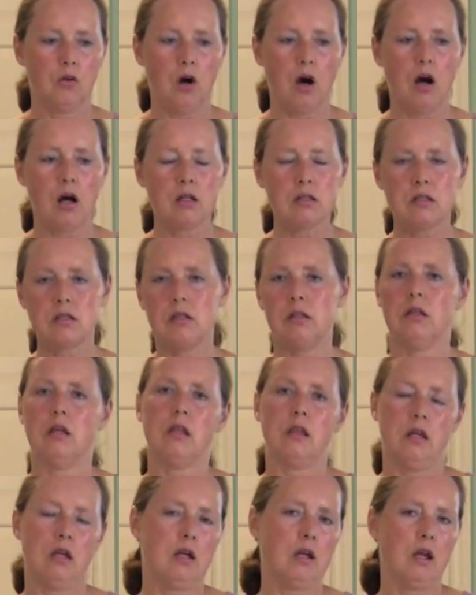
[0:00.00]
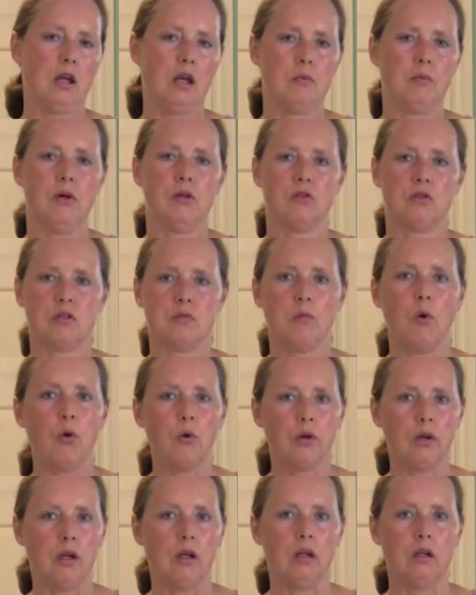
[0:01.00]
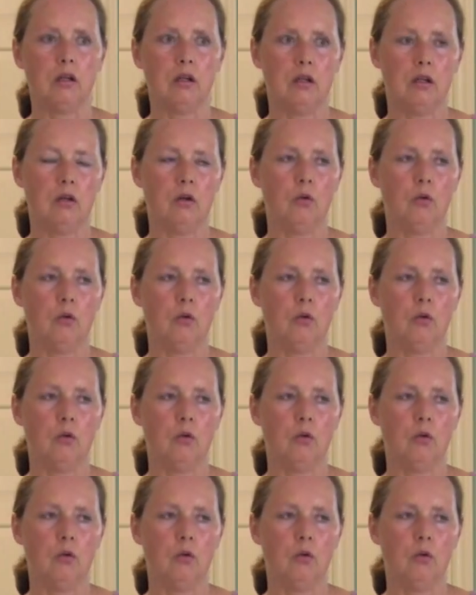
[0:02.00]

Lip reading: Constantly thinking about smoking,